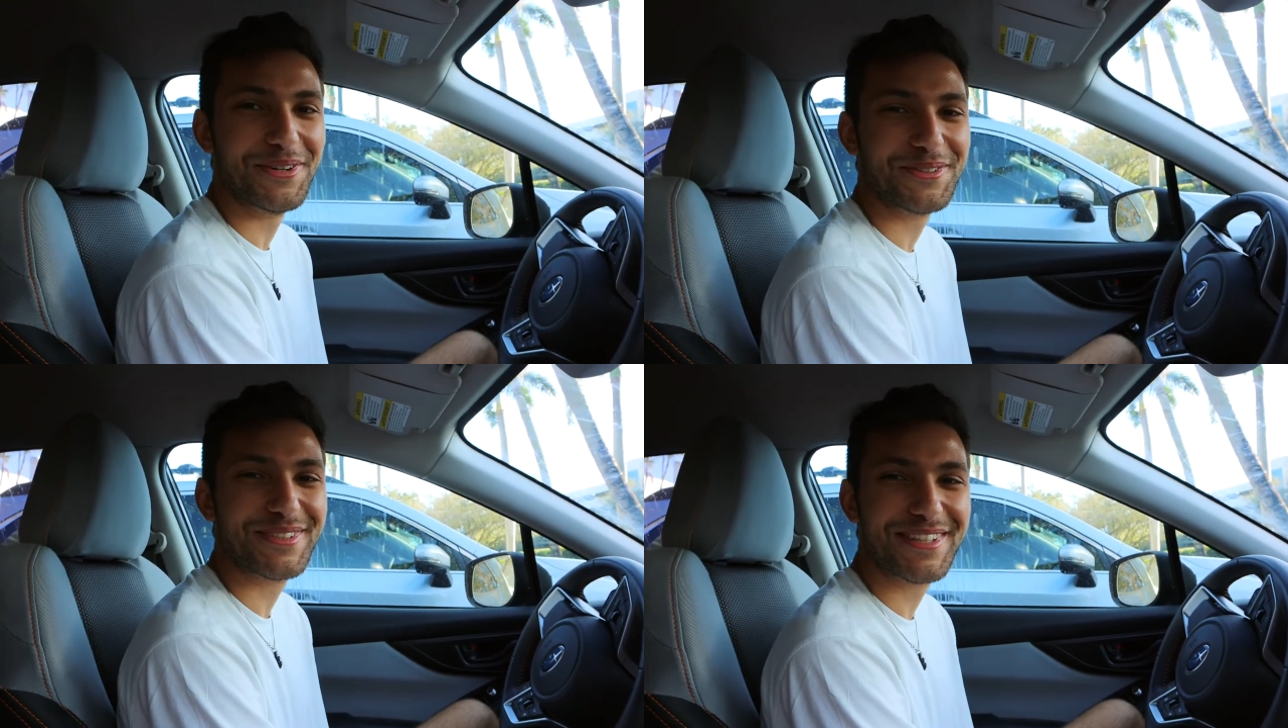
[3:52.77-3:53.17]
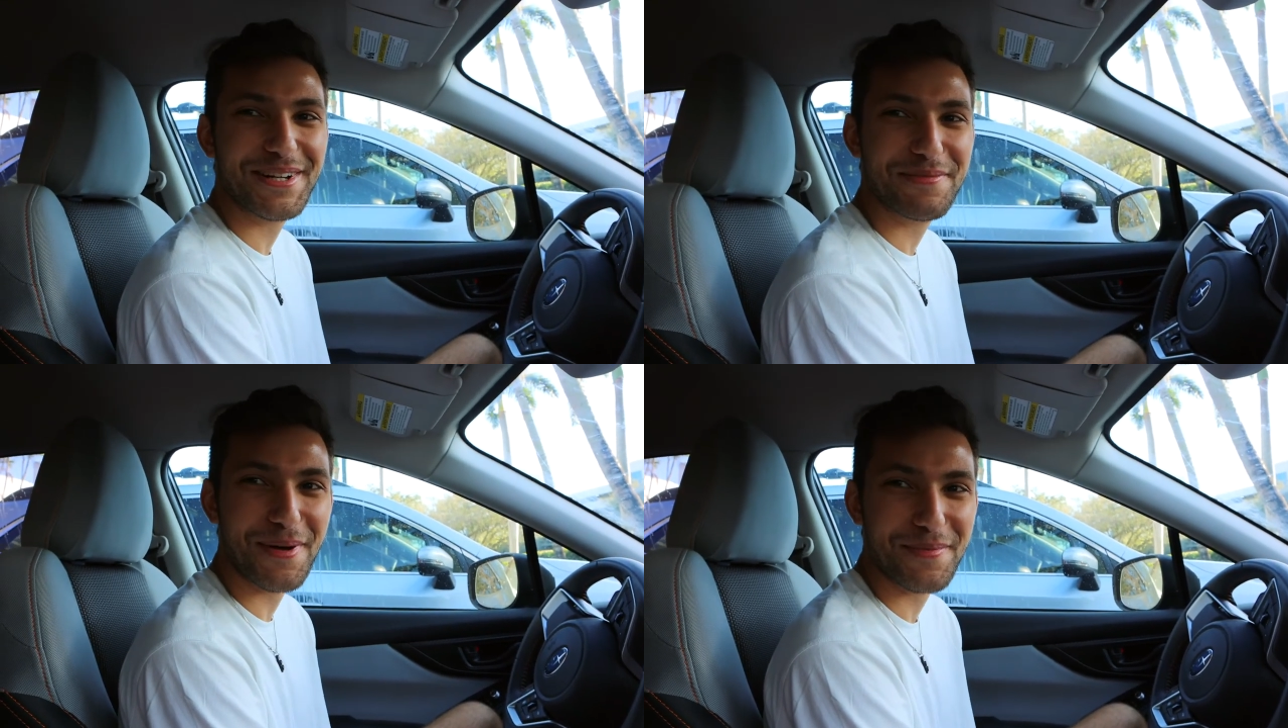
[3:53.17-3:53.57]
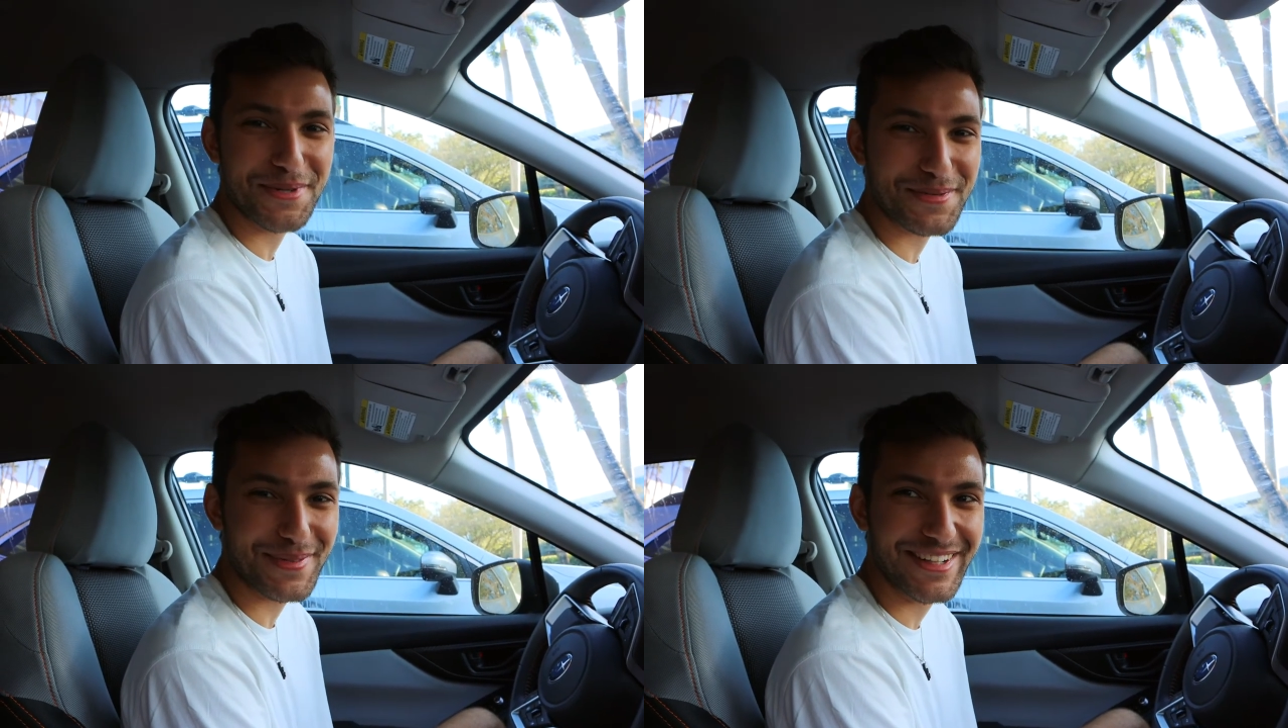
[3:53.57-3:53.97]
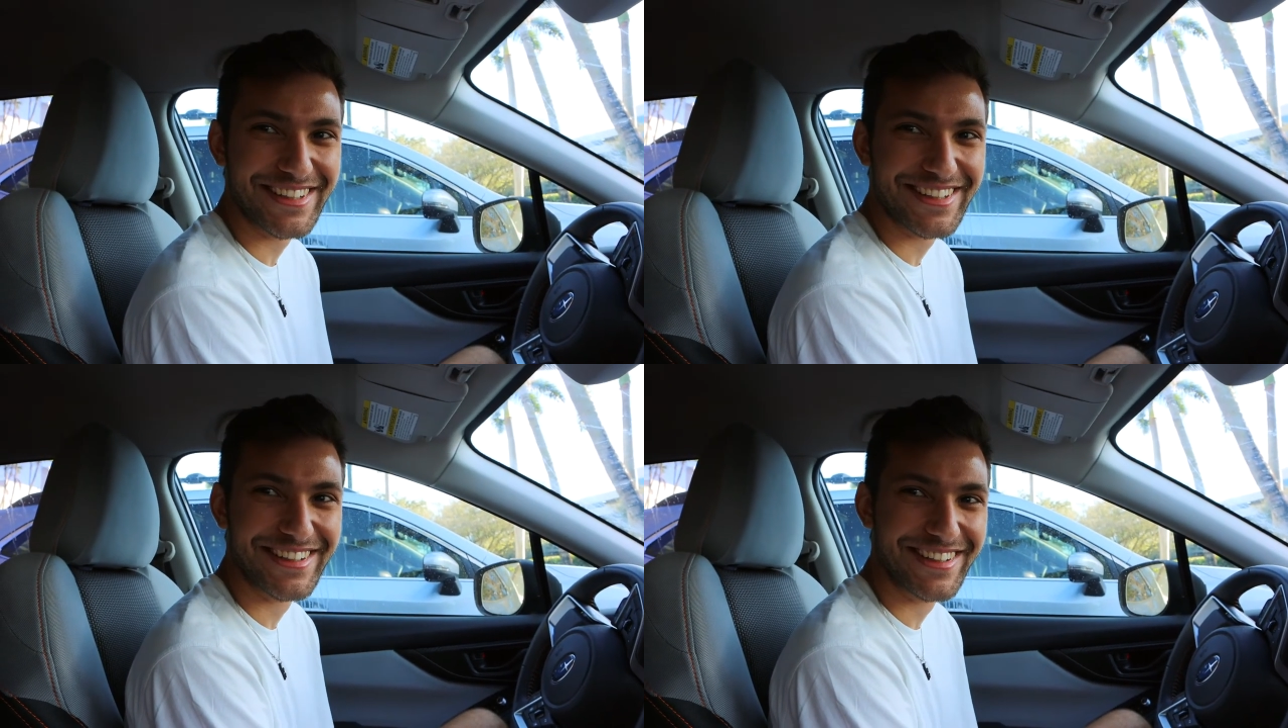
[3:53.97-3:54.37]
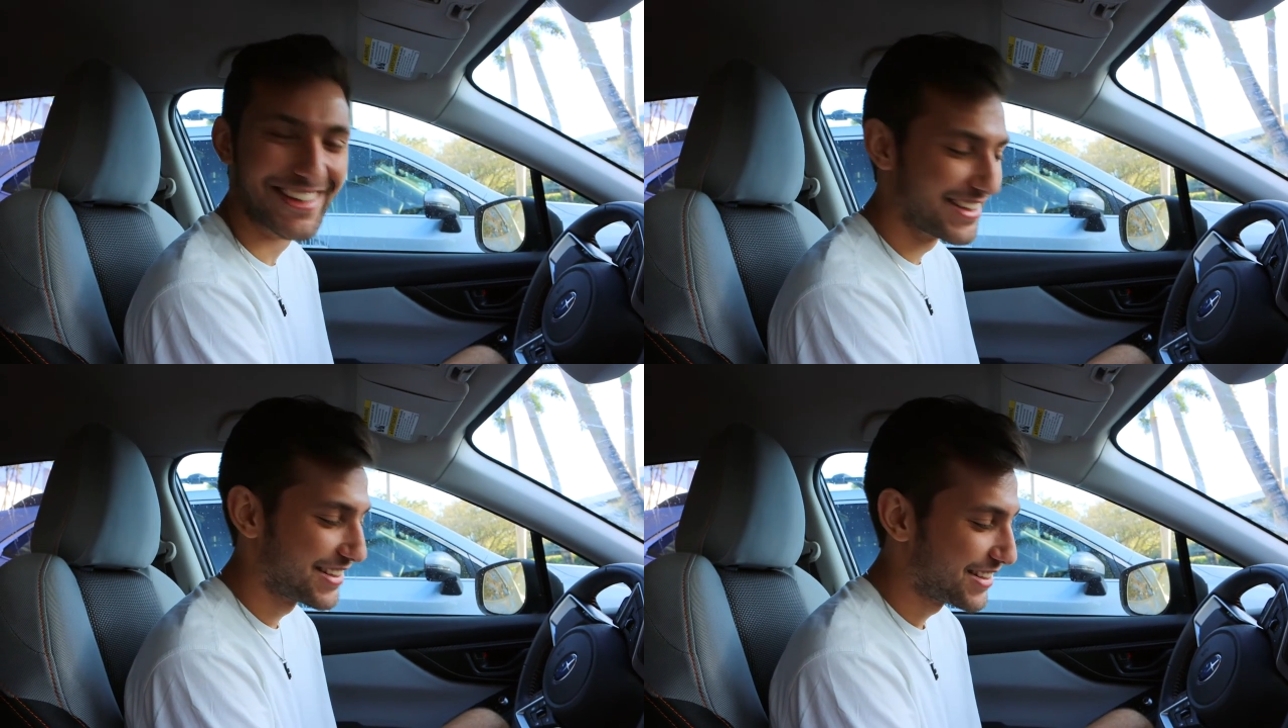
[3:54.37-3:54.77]
No, to carry pepper spray. I
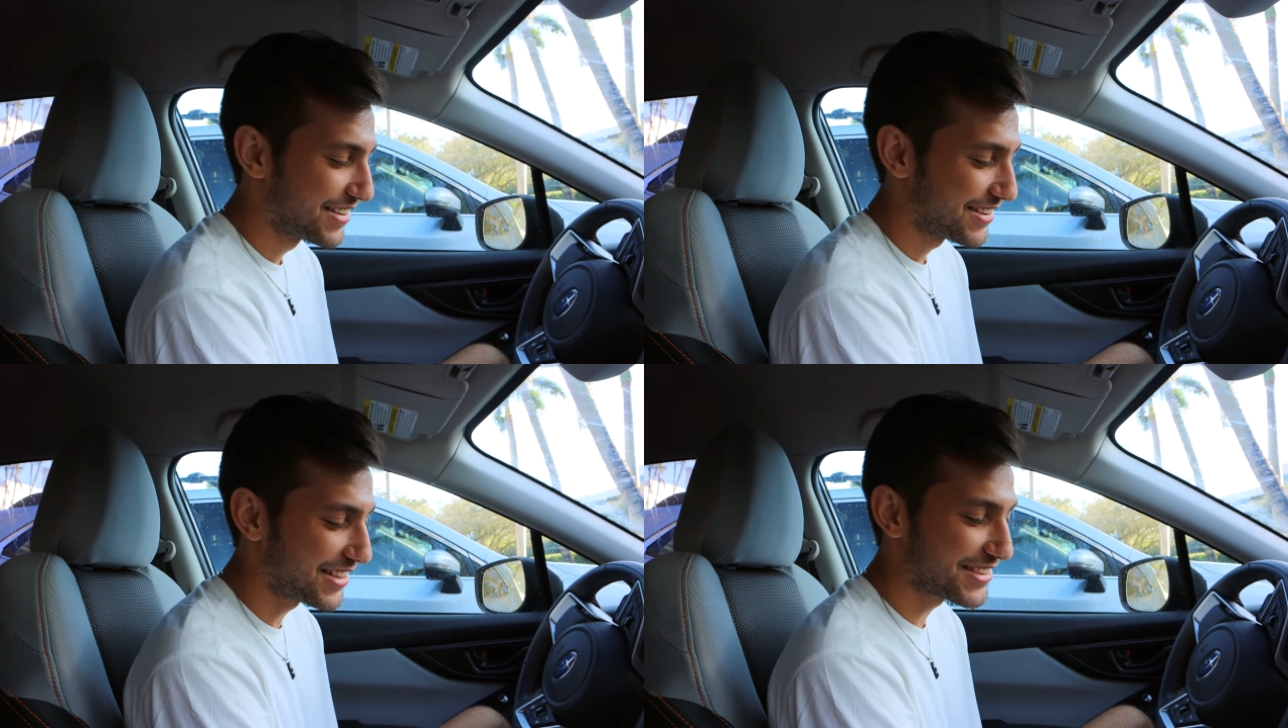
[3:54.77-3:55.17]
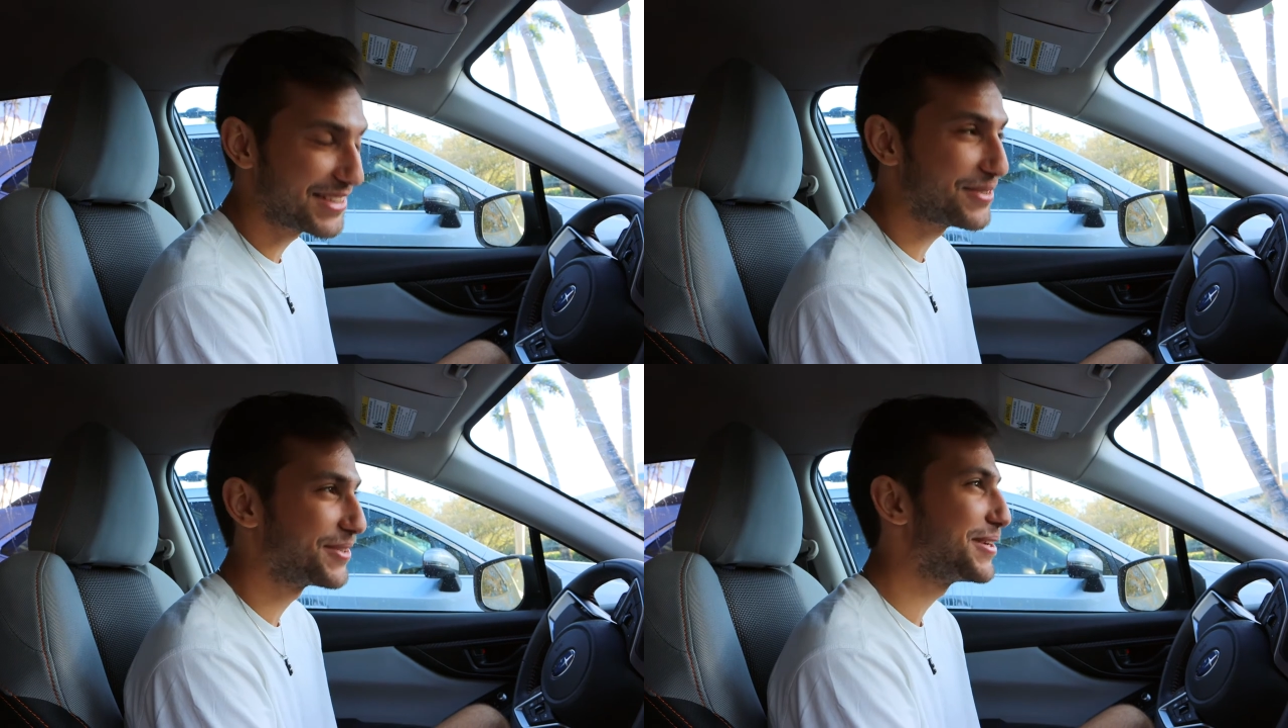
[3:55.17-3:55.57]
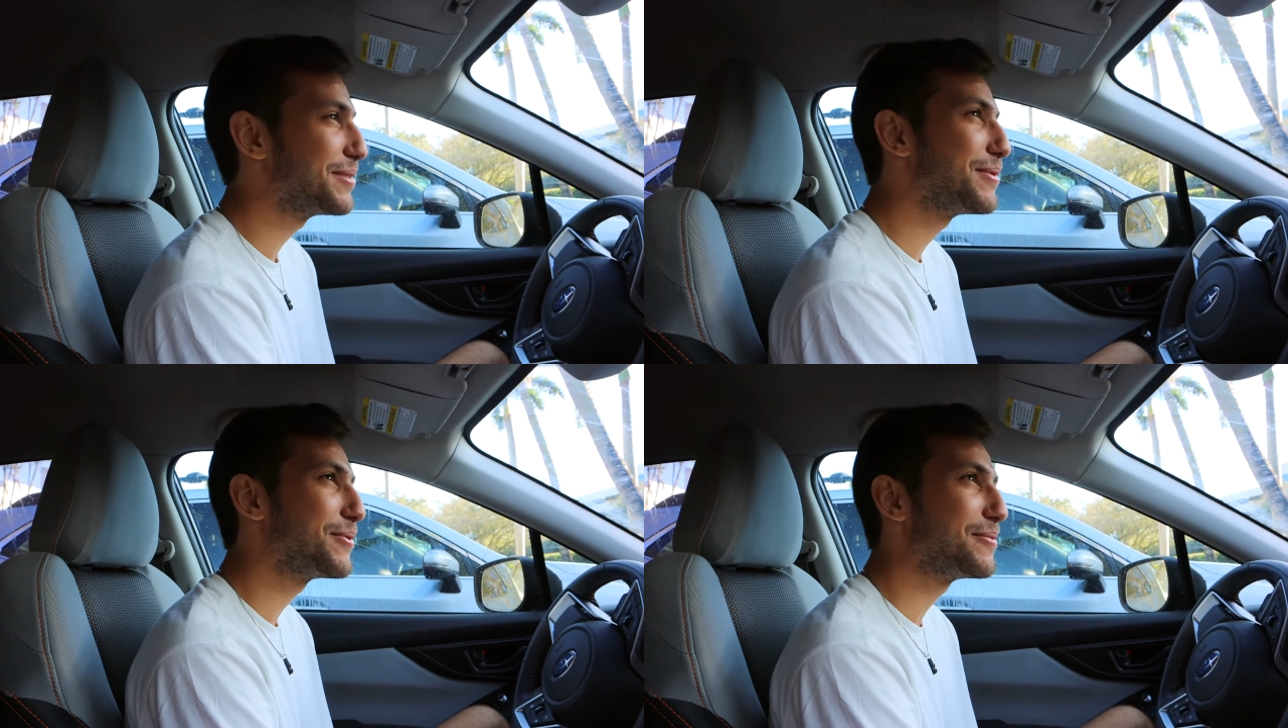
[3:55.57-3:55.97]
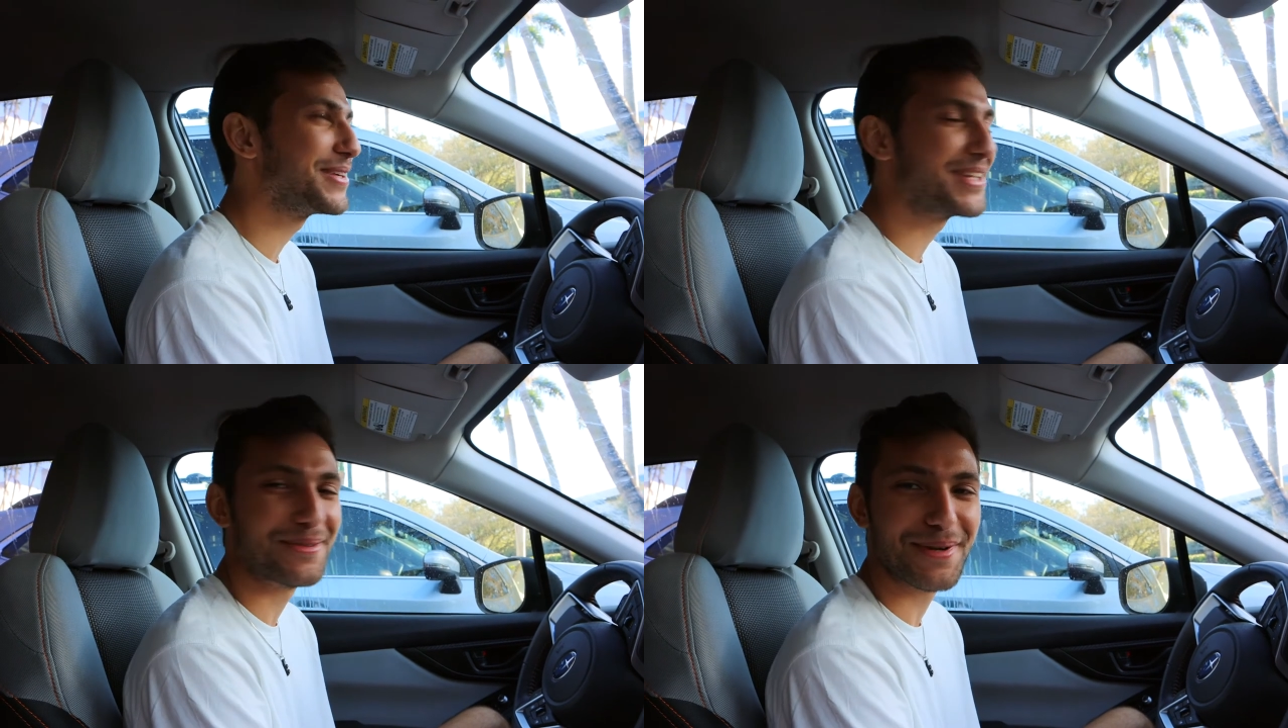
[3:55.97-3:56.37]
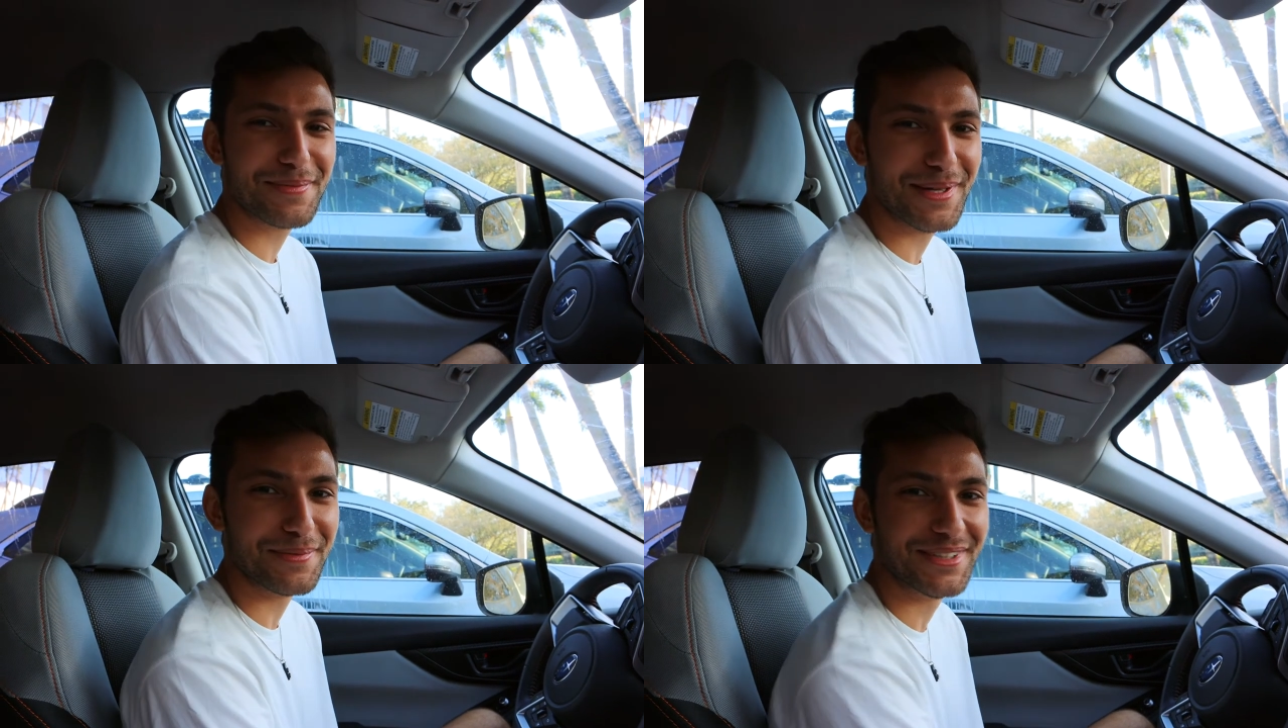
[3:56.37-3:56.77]
guess they don't care about women getting
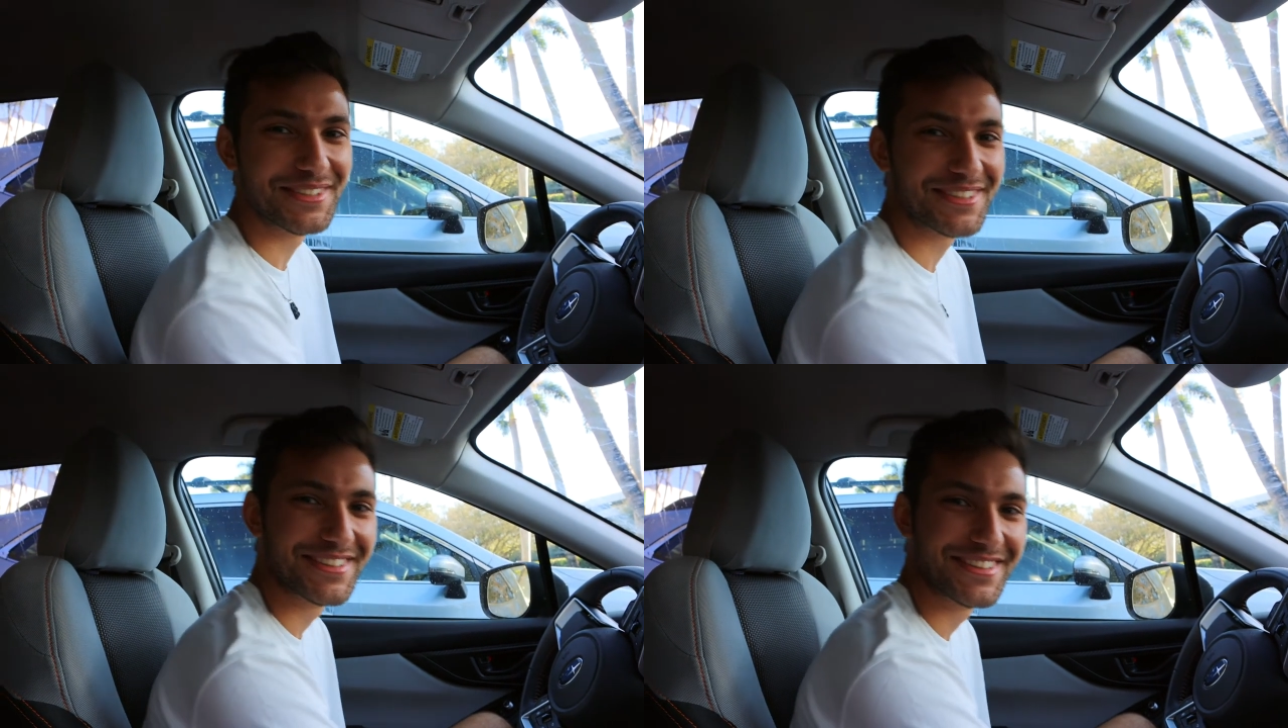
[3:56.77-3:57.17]
raped that much.